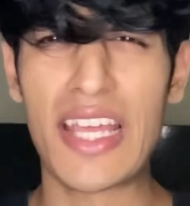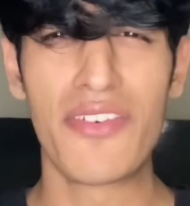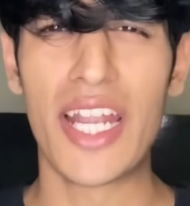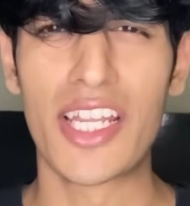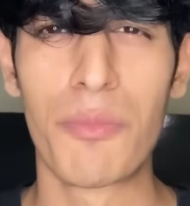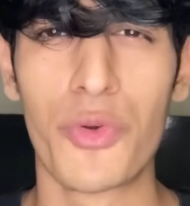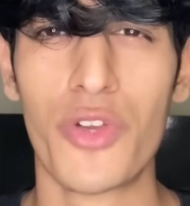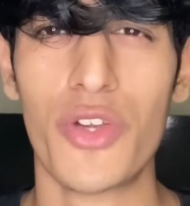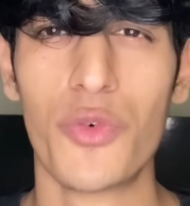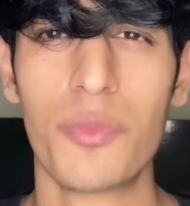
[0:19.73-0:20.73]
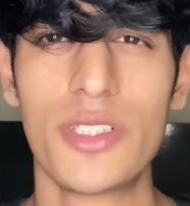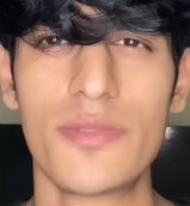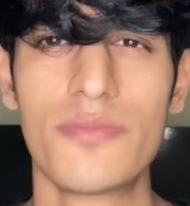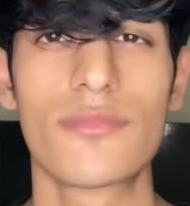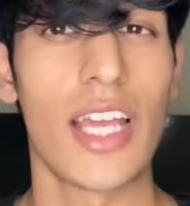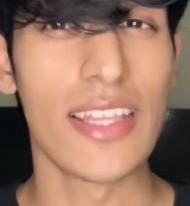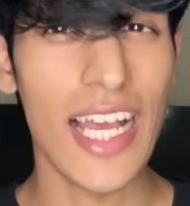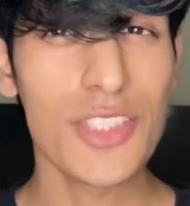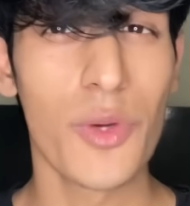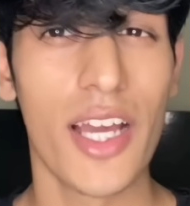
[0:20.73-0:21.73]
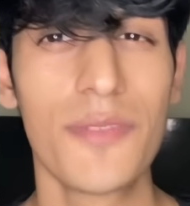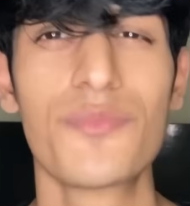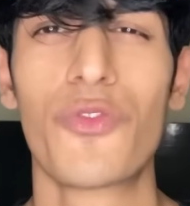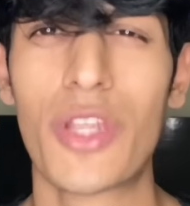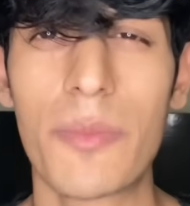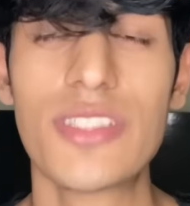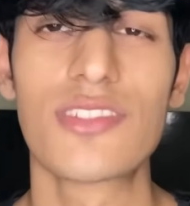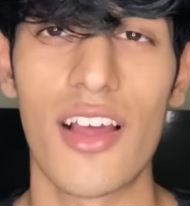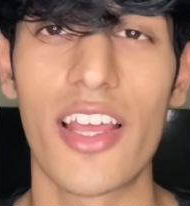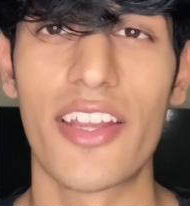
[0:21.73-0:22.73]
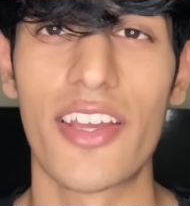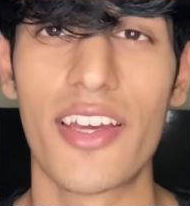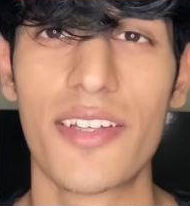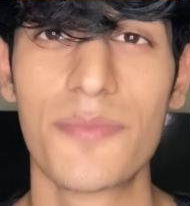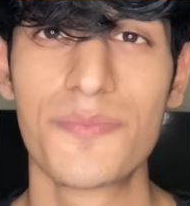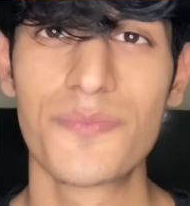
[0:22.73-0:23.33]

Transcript: never-ending approval loop. And that's why we built Starline AI.